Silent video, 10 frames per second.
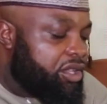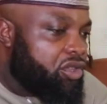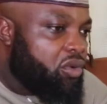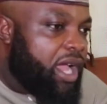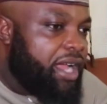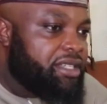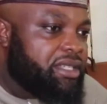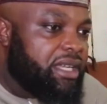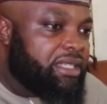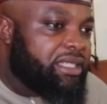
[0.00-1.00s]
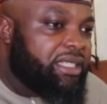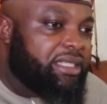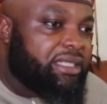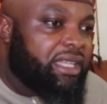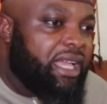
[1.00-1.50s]
you can't, this
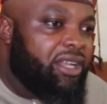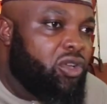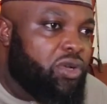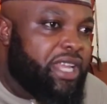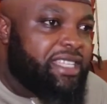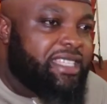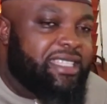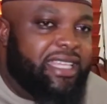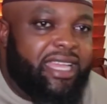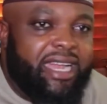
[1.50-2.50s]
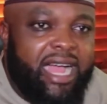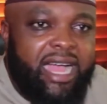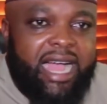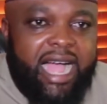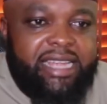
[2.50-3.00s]
is a low density area,
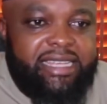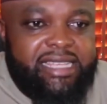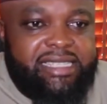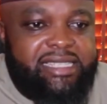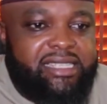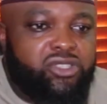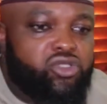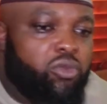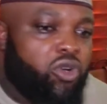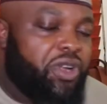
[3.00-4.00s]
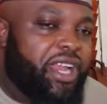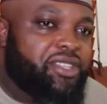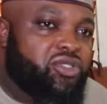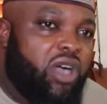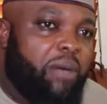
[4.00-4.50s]
high density, tomorrow there
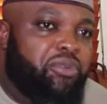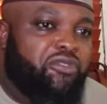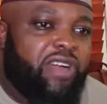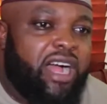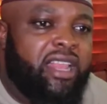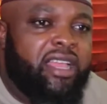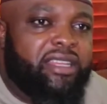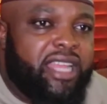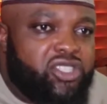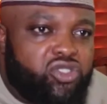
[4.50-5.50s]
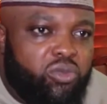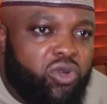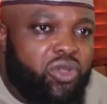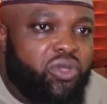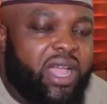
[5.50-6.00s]
is no approval, next
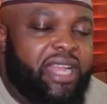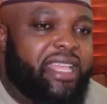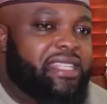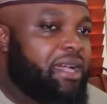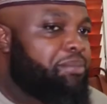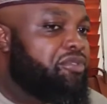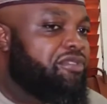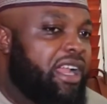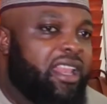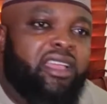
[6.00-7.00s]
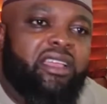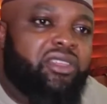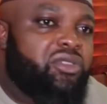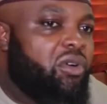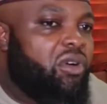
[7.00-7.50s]
tomorrow you can get approval.
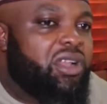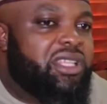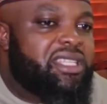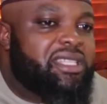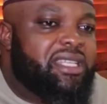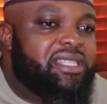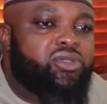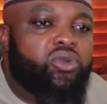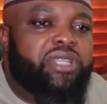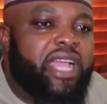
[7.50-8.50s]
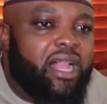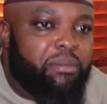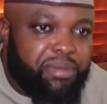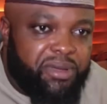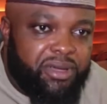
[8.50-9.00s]
You know, all these things don't
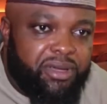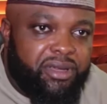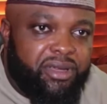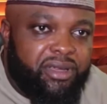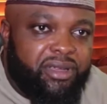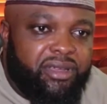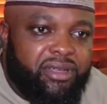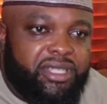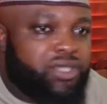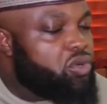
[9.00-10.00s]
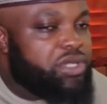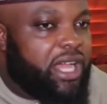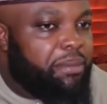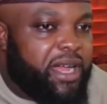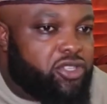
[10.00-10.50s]
help. They don't
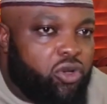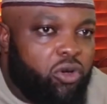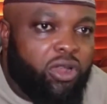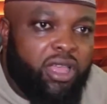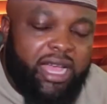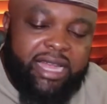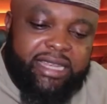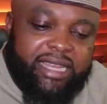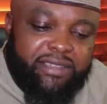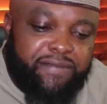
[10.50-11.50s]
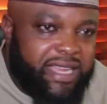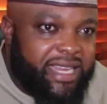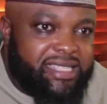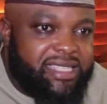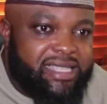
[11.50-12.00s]
help at all. And then the
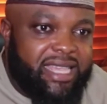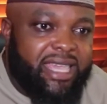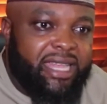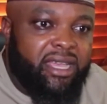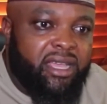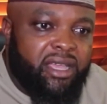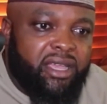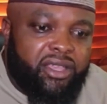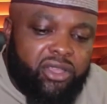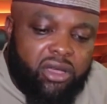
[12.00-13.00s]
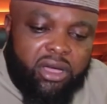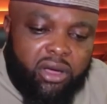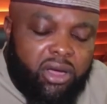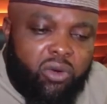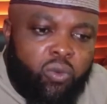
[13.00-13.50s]
finances again.
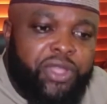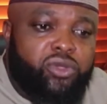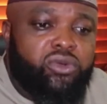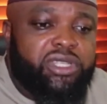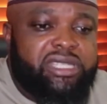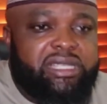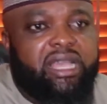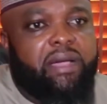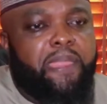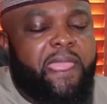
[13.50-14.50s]
We do this